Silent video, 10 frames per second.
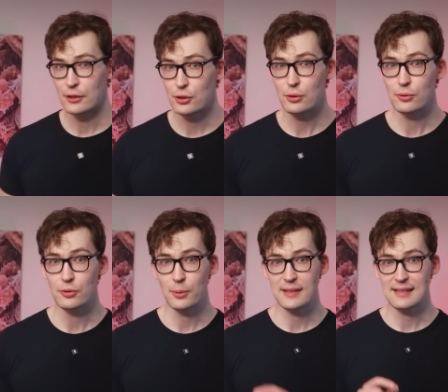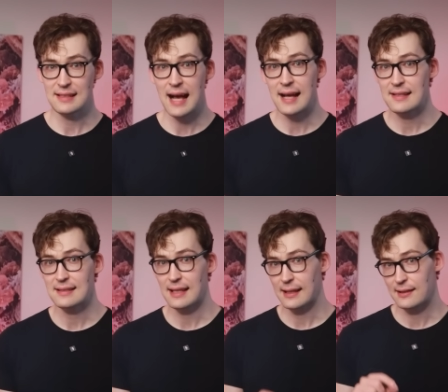due to its
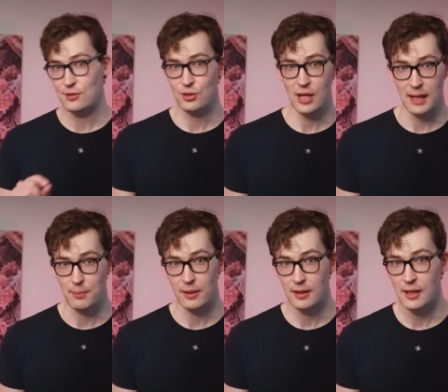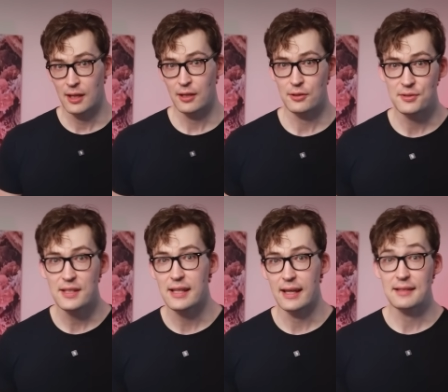size and its shape. You
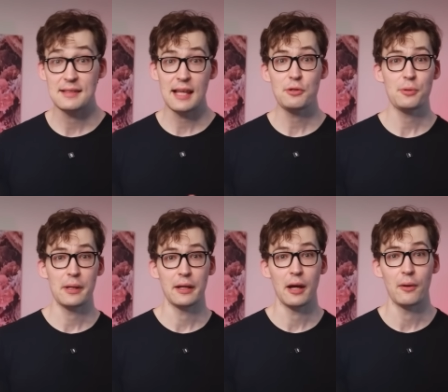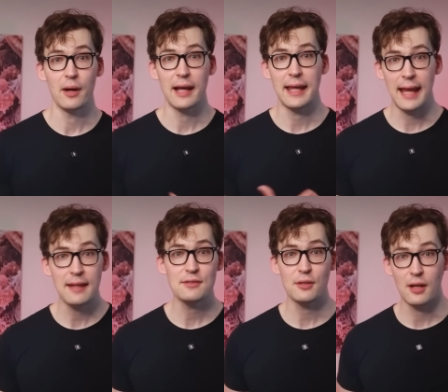see, a century ago, a
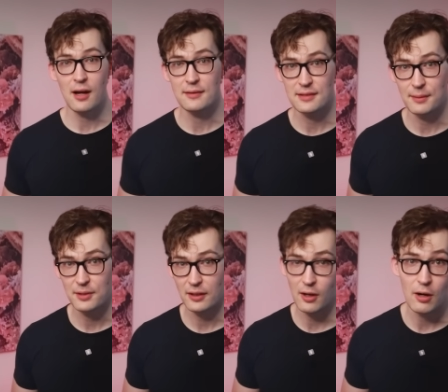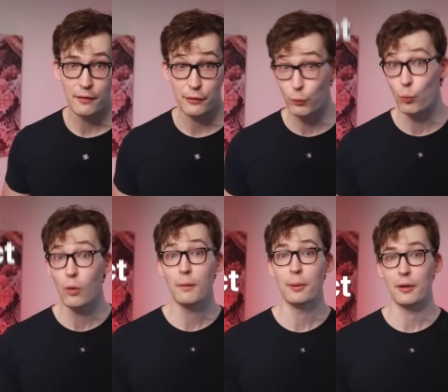cancer concept called the
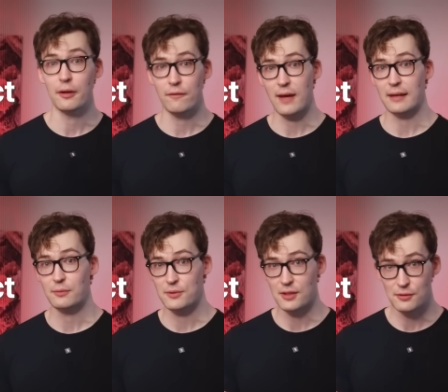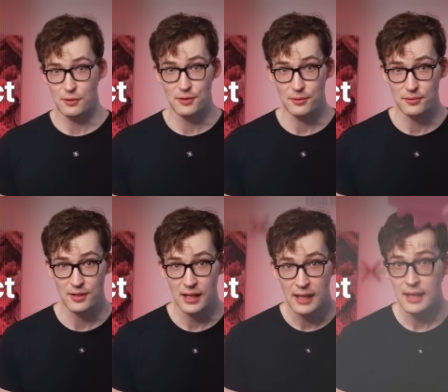Warburg effect was introduced.